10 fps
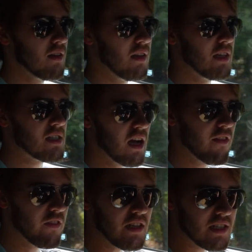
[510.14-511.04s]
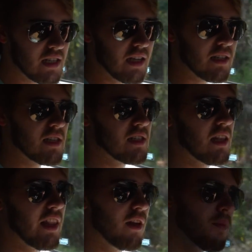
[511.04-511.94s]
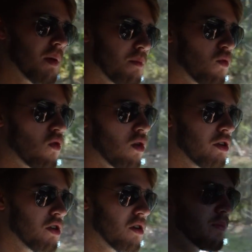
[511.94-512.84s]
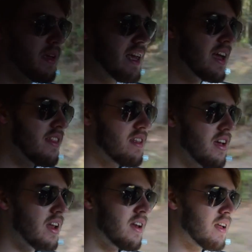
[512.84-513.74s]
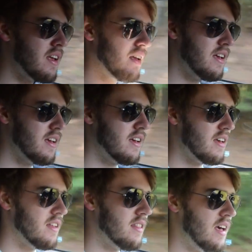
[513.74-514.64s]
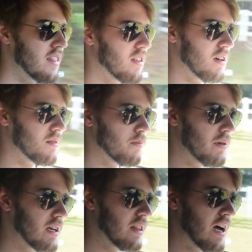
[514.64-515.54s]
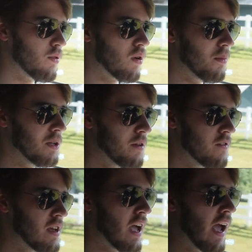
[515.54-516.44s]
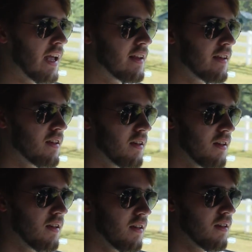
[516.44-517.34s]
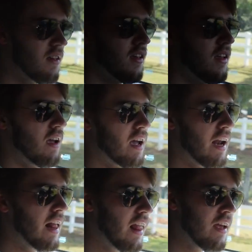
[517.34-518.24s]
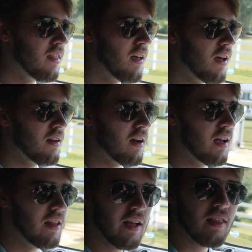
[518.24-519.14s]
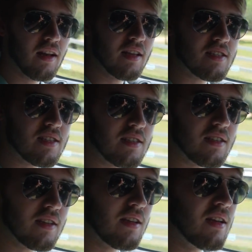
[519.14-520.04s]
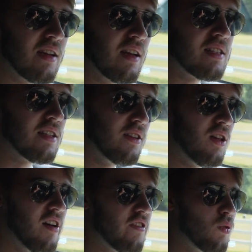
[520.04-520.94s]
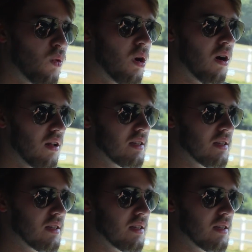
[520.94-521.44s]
It's got a V6. It's a little bit more European than the big loud rumbly V8. And I like that. I like that it's a little off the wall.